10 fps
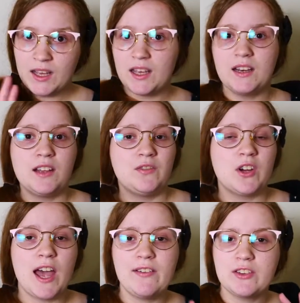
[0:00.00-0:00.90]
And if
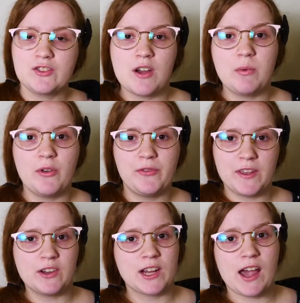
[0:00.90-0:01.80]
you're having trouble
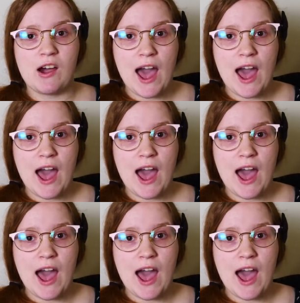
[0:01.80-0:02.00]
figuring out